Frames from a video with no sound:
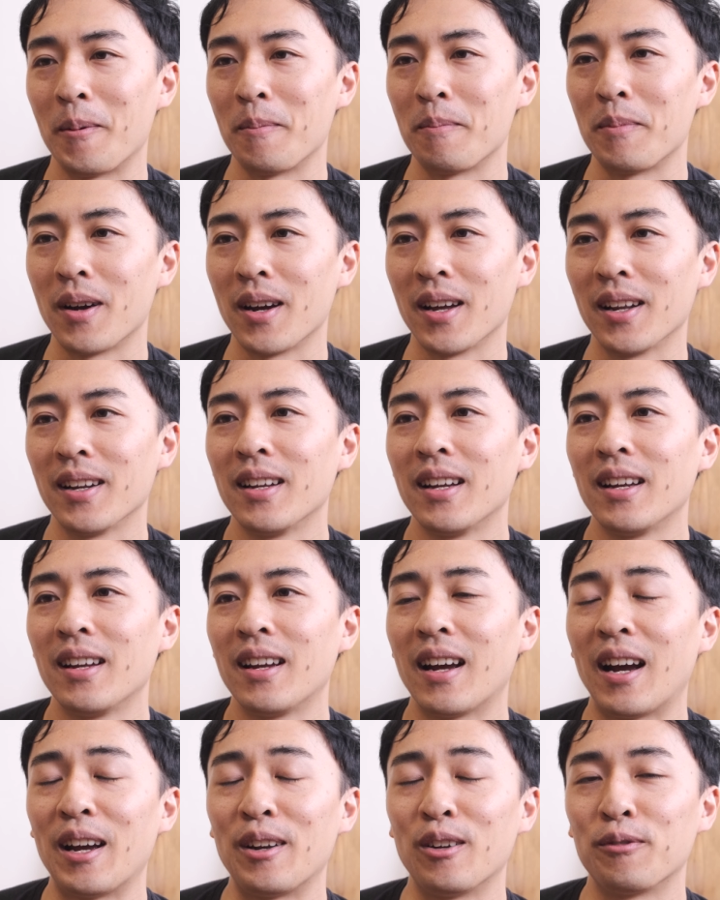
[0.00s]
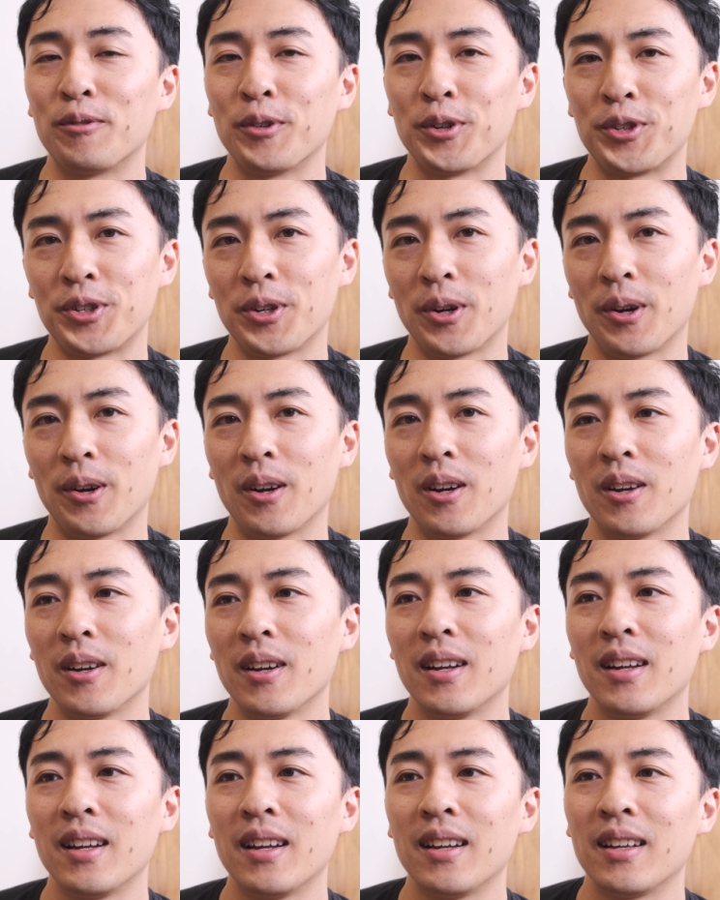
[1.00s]
But I know for sure
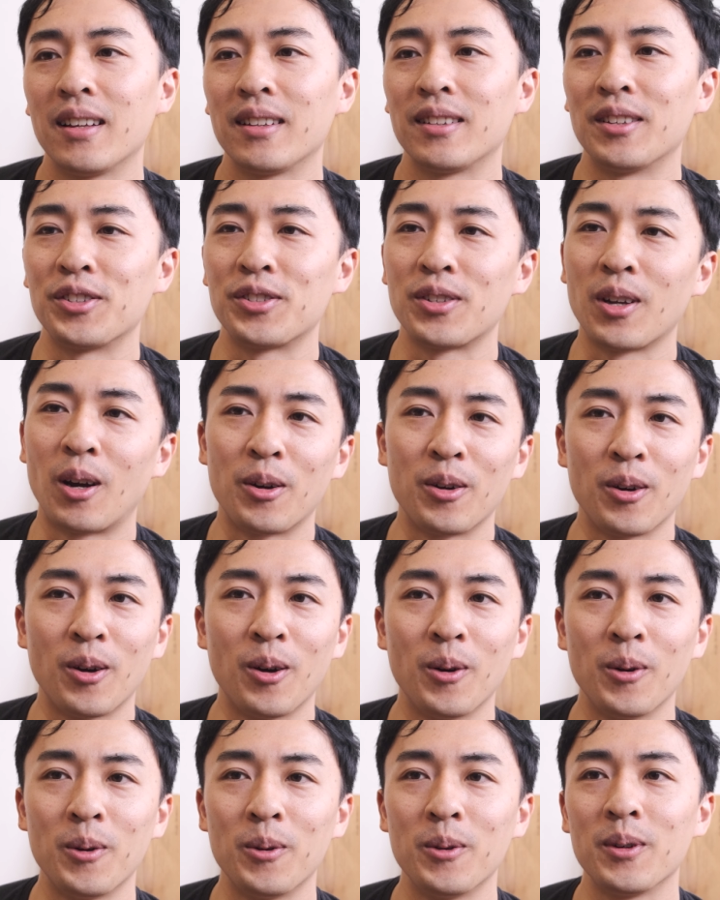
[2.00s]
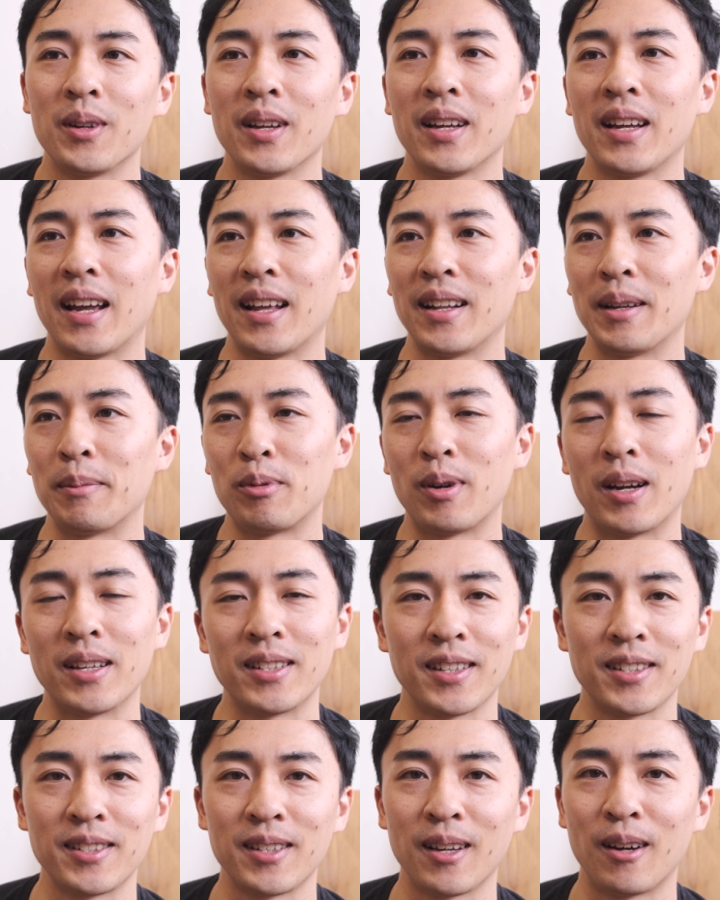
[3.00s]
the Stalder hold and the
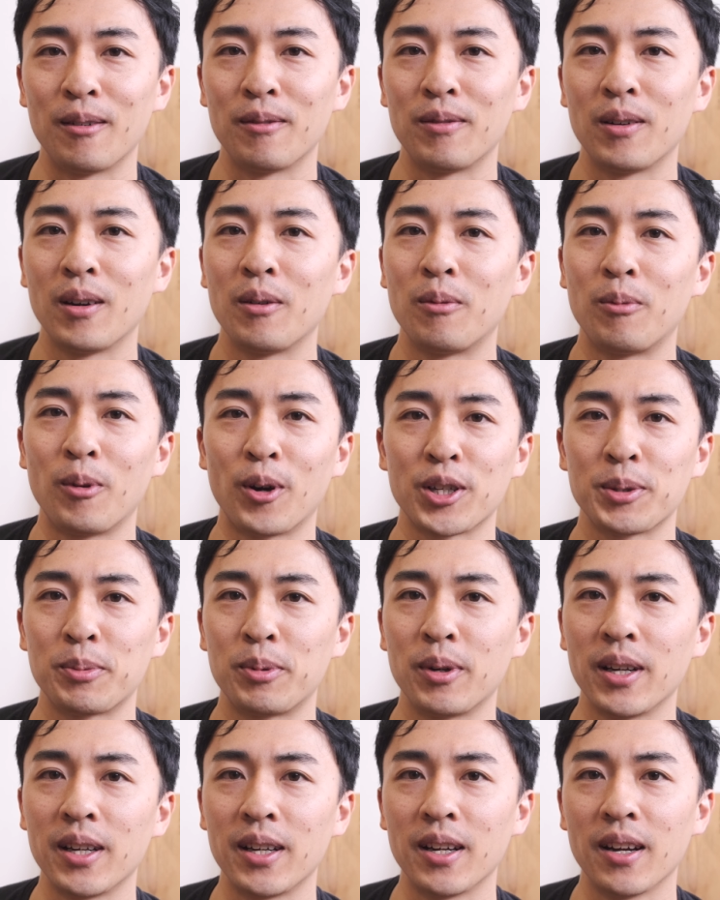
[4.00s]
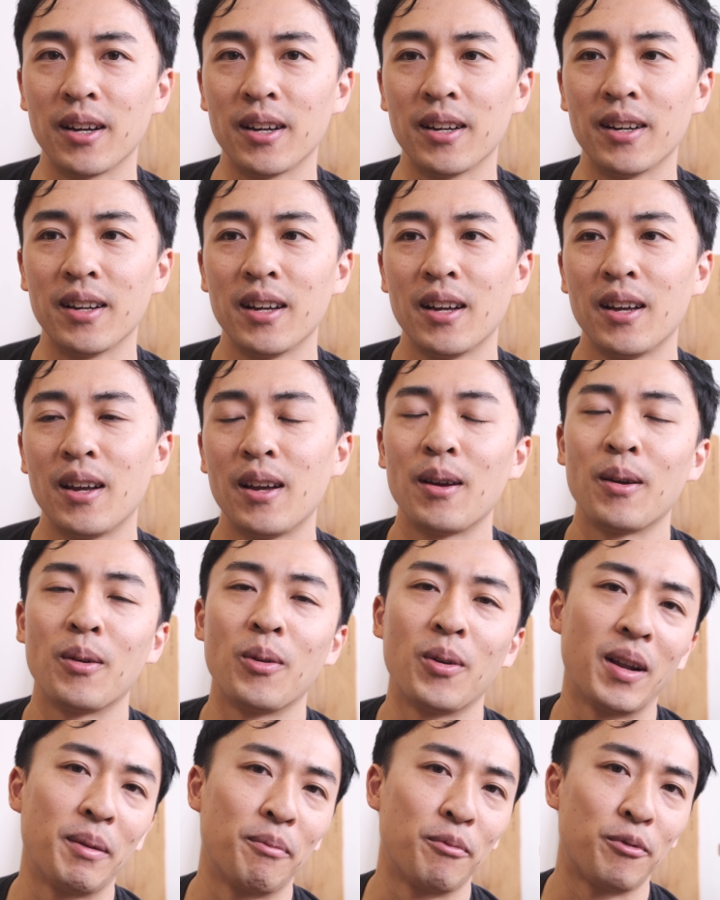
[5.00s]
press itself works pretty good
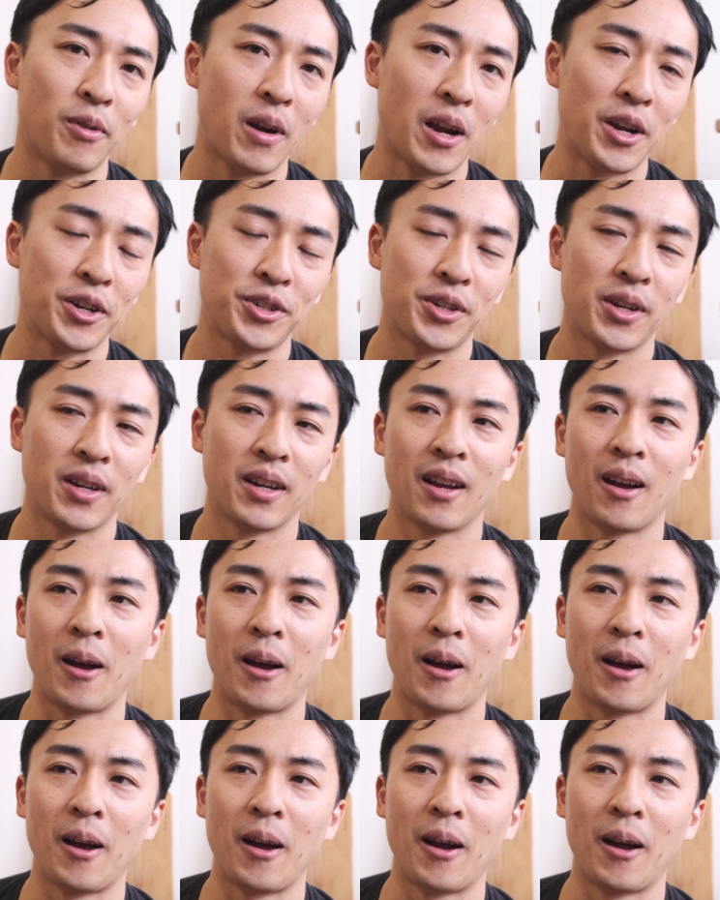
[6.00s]
when I'm fresh.